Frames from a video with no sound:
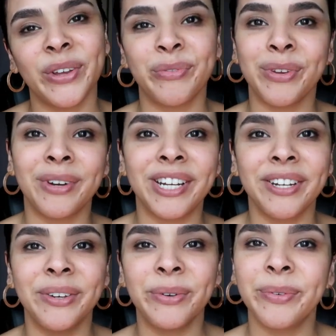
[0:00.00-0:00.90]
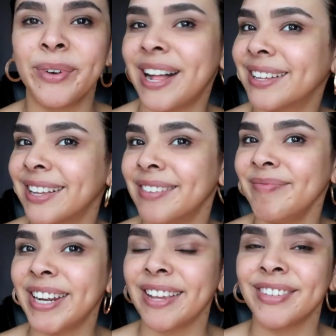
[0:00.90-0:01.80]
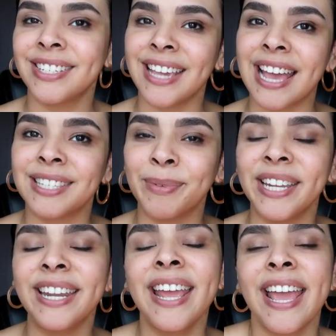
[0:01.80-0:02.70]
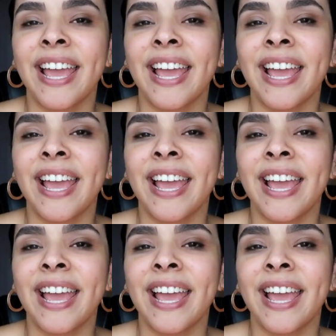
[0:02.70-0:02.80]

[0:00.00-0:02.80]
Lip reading: If you are new, welcome. My name is Jasmine,